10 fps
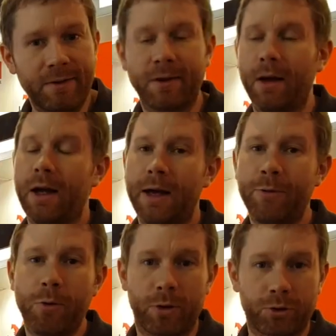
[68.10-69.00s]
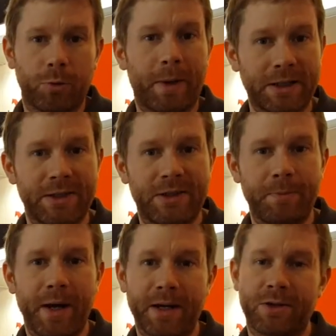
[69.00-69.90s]
test. If you want to
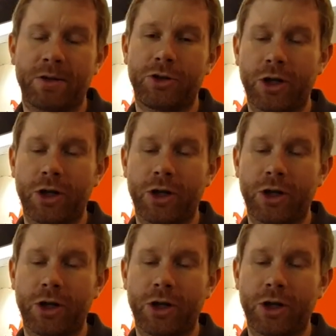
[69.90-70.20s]
participate,